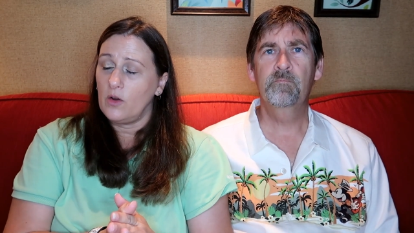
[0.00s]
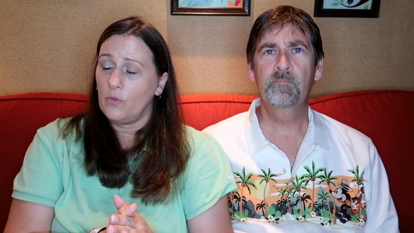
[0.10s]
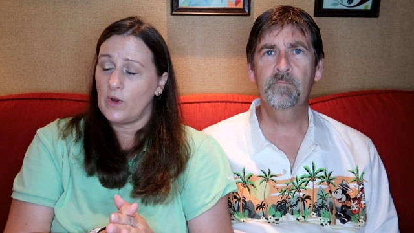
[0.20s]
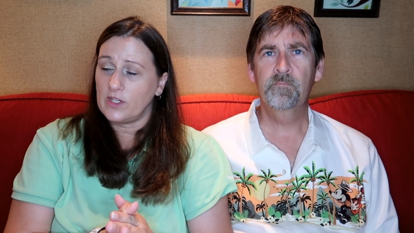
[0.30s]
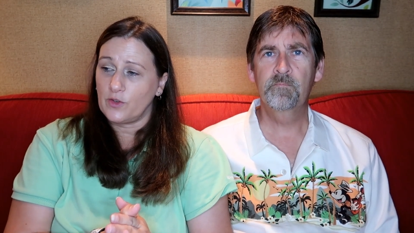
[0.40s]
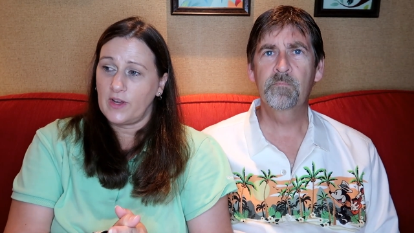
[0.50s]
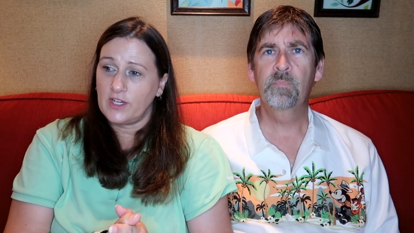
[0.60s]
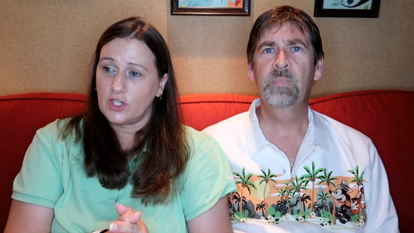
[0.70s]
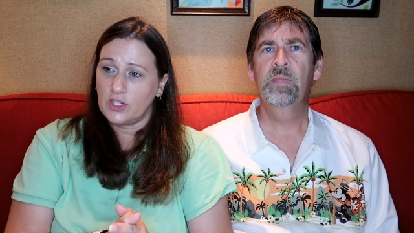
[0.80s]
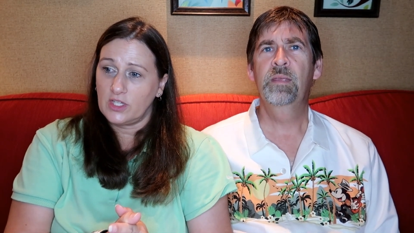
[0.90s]

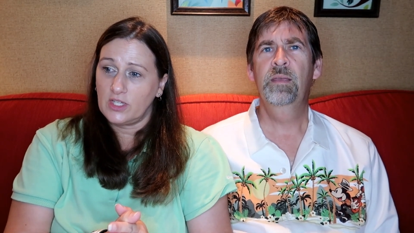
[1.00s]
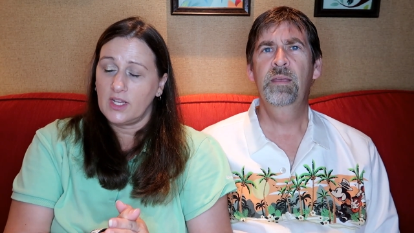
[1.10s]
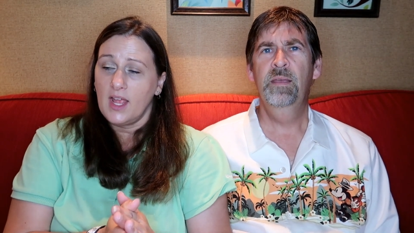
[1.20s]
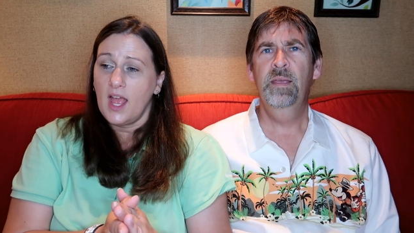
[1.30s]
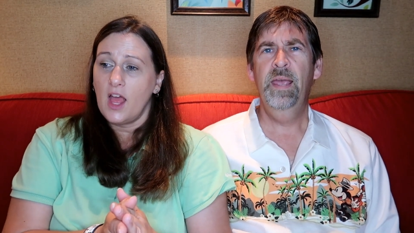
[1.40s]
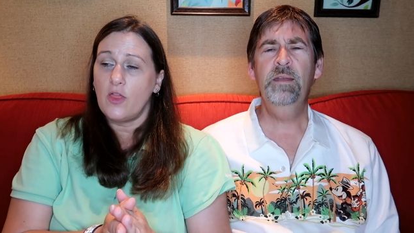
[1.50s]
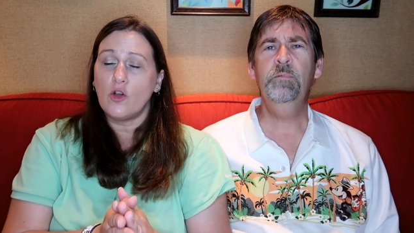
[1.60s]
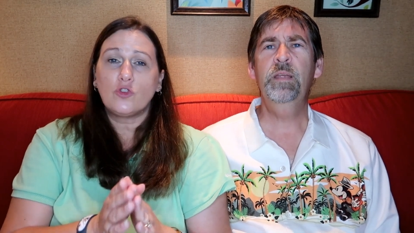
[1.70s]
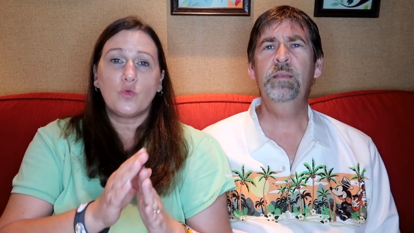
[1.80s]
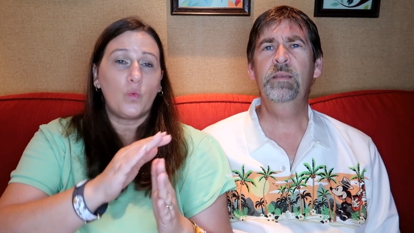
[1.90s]
Speaker 1: reservation. And
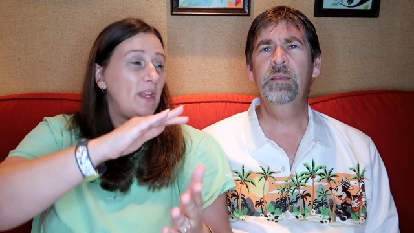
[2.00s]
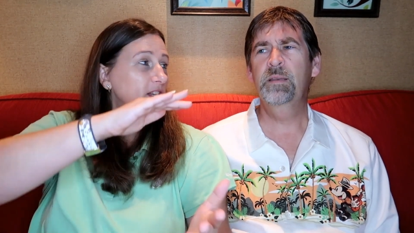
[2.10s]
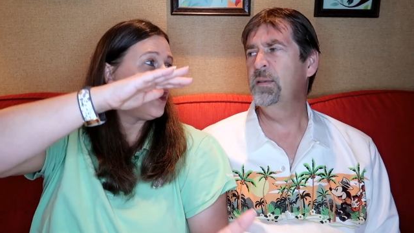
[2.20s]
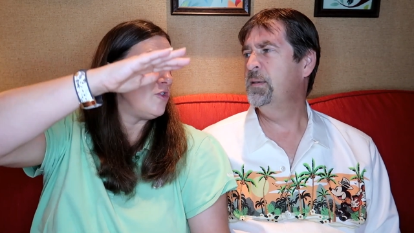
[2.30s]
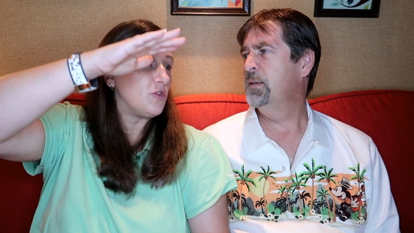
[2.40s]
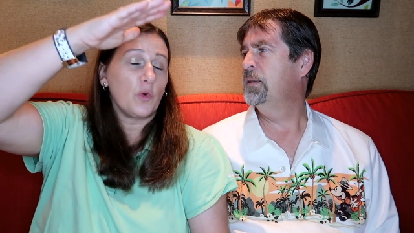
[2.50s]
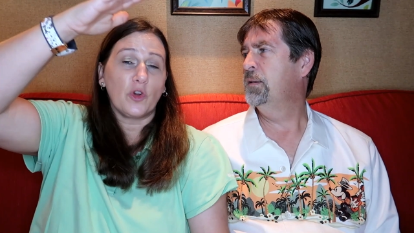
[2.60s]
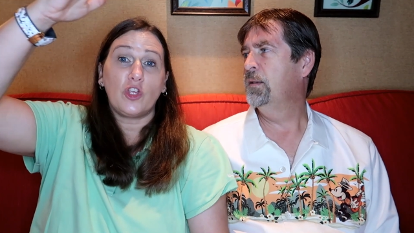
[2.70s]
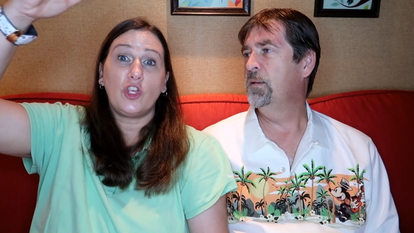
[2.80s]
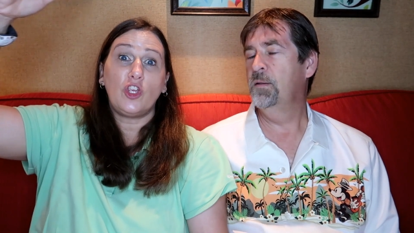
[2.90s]
Those we, windows
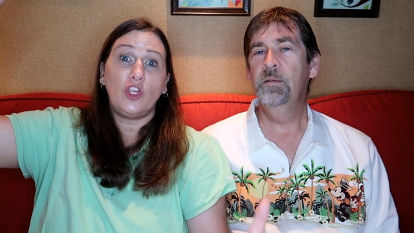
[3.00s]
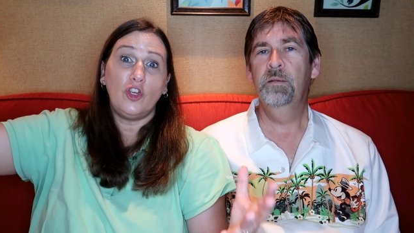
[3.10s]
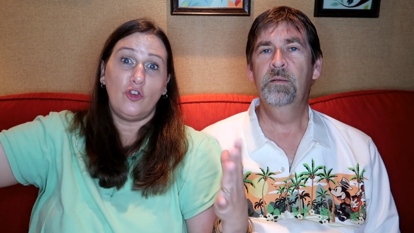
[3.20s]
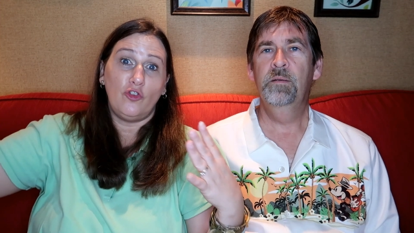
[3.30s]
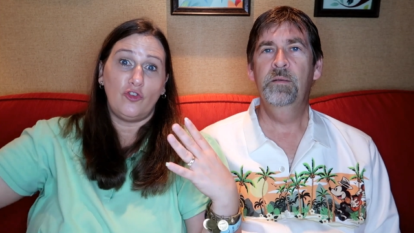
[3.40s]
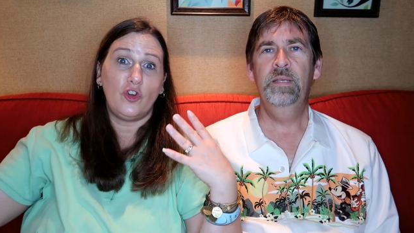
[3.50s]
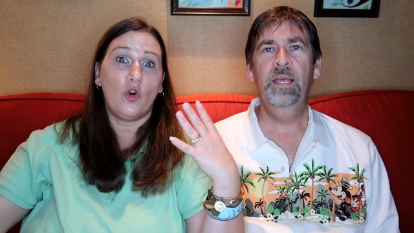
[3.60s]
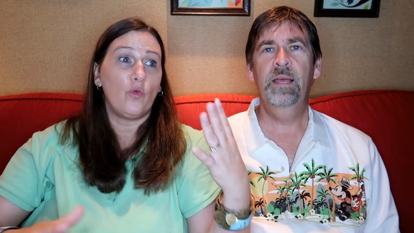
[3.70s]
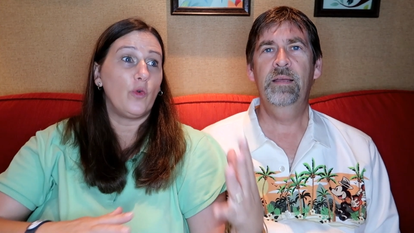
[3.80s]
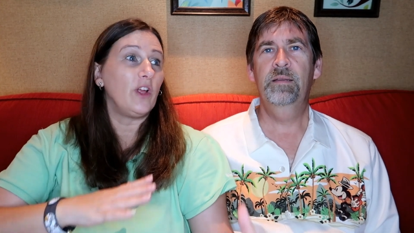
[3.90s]
were huge. You
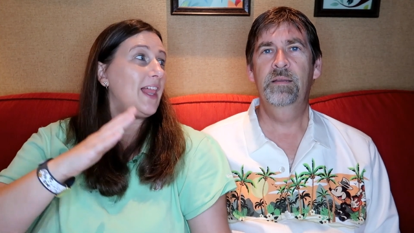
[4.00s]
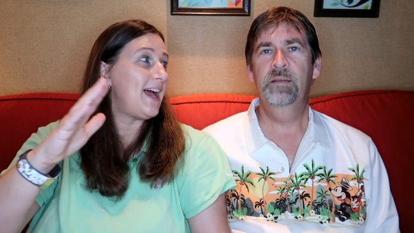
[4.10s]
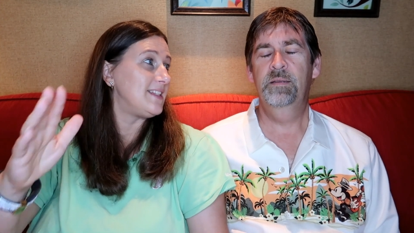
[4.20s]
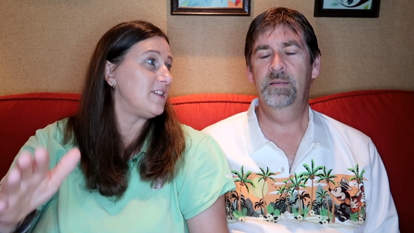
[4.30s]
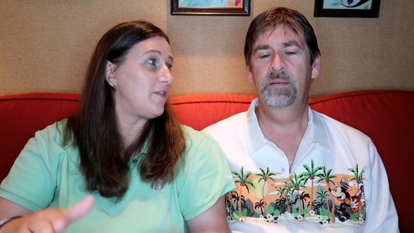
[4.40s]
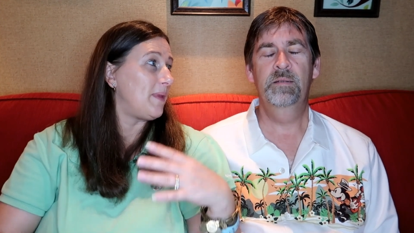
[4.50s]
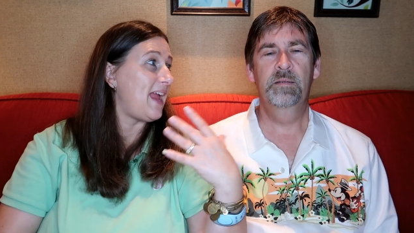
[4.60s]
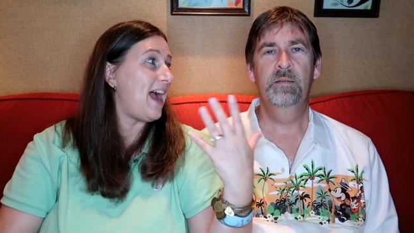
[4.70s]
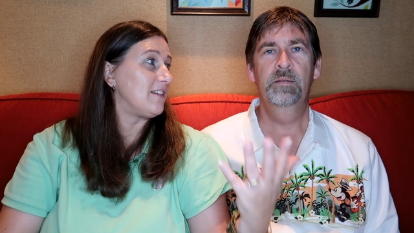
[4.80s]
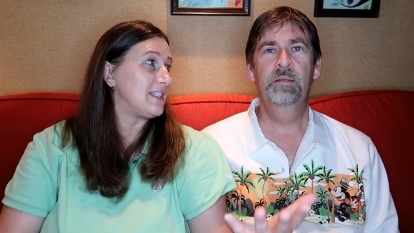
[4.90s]
don't yeah. realize it from
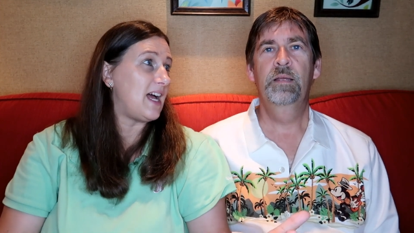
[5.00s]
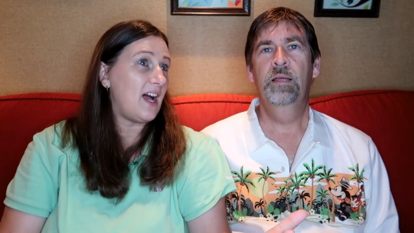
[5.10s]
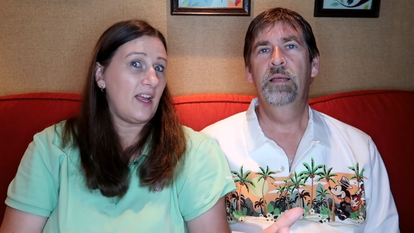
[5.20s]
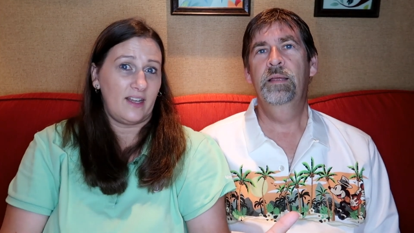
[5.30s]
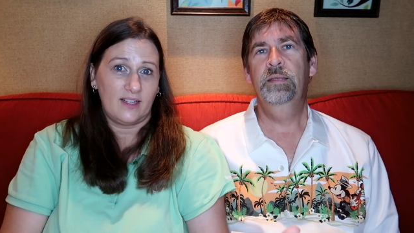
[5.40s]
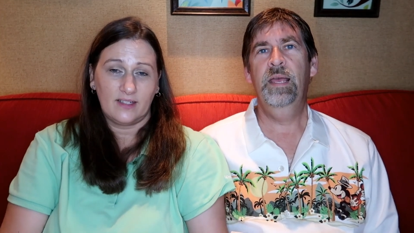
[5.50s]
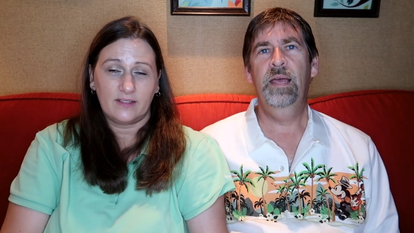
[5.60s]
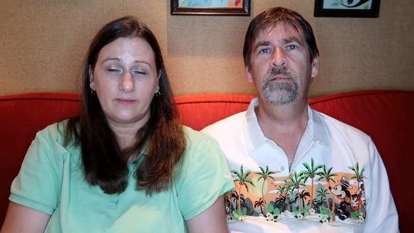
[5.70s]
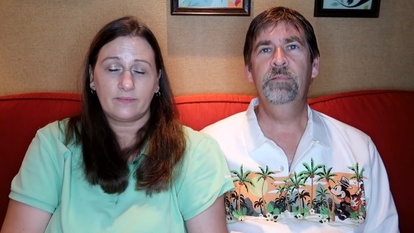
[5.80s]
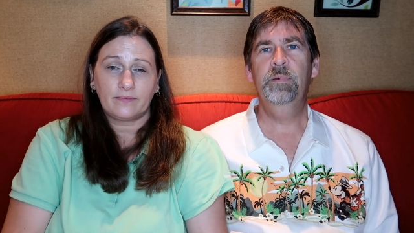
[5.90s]
the outside.
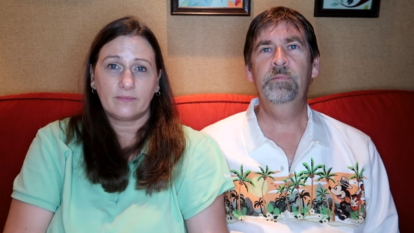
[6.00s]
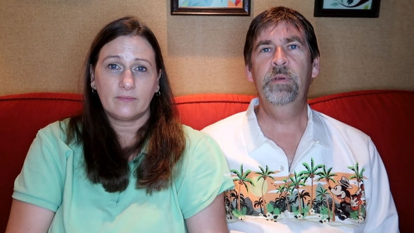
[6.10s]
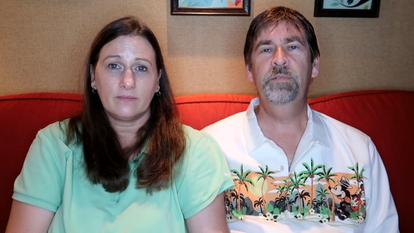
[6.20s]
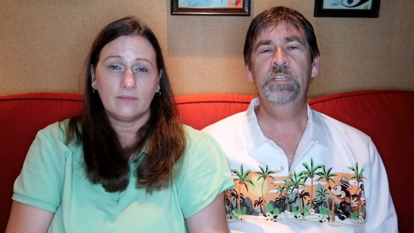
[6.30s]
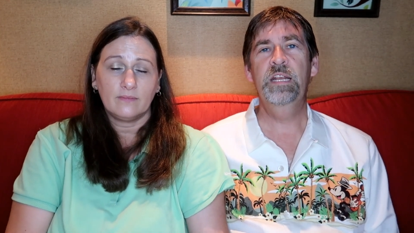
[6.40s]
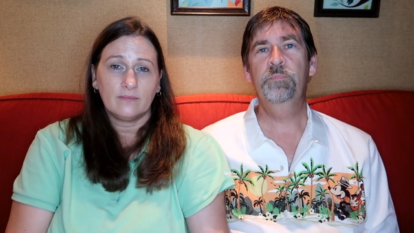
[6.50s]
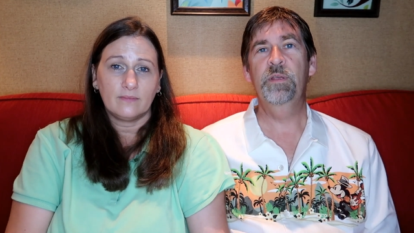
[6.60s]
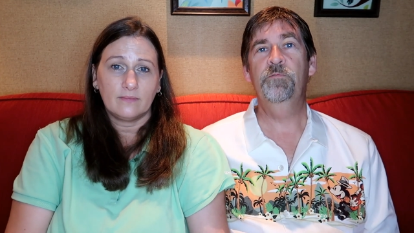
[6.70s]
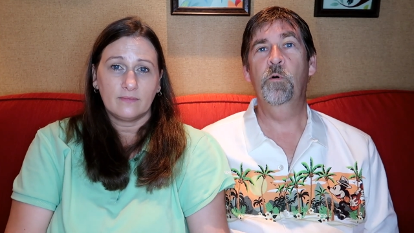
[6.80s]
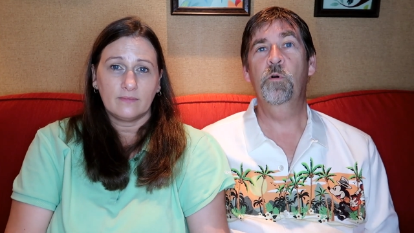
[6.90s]
Speaker 2: Yeah, we, we've seen it
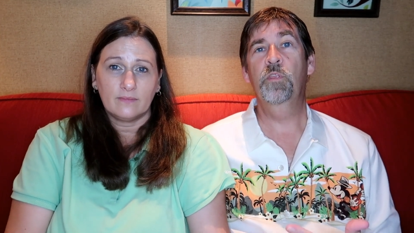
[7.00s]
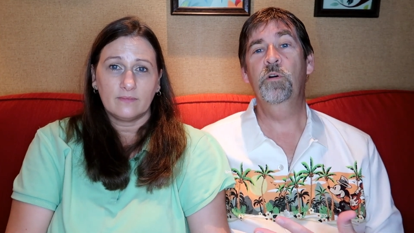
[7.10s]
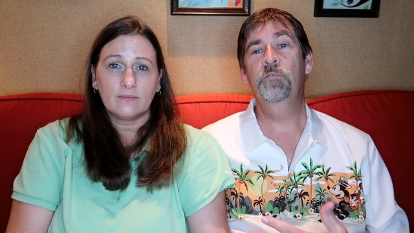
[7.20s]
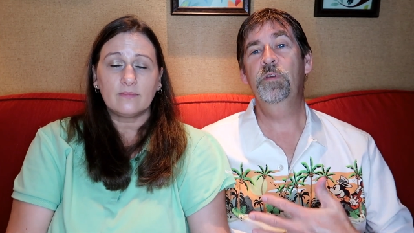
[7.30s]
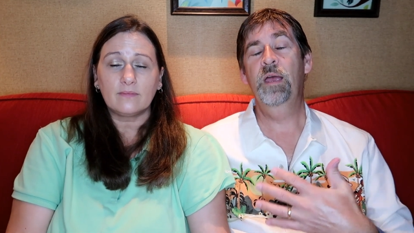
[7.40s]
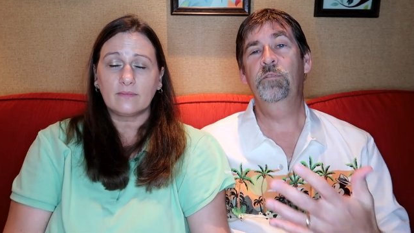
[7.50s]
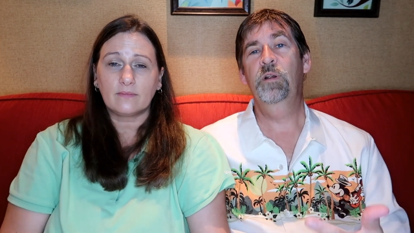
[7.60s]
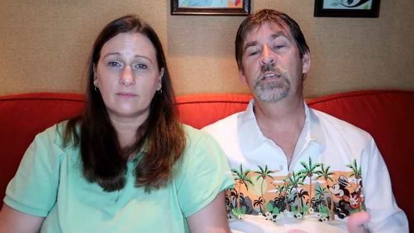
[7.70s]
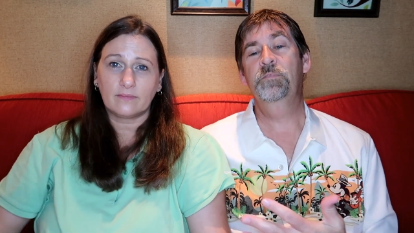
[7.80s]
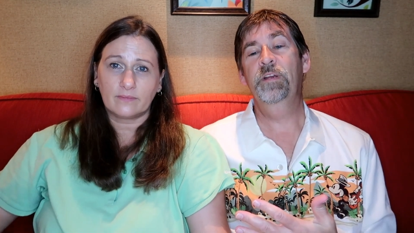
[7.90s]
before, though. If you have
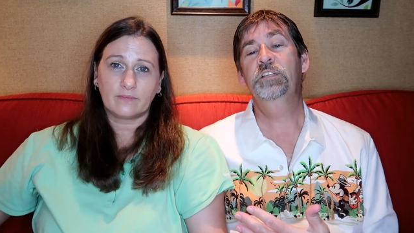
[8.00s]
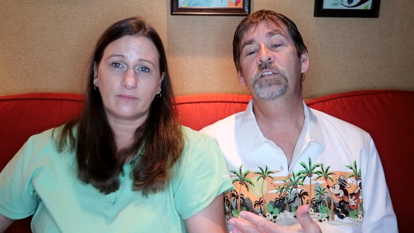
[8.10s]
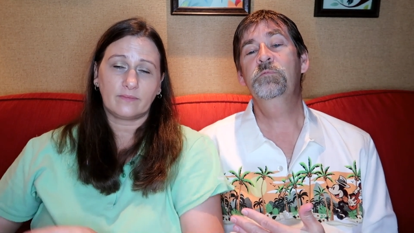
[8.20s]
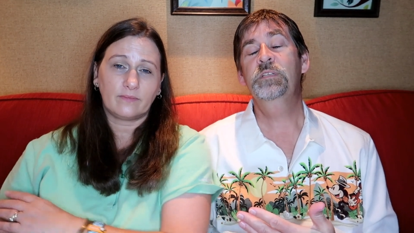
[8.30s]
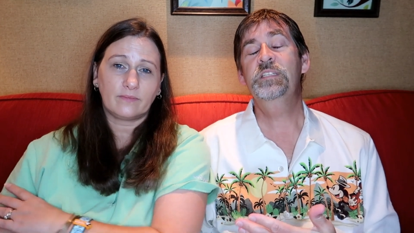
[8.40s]
a reservation,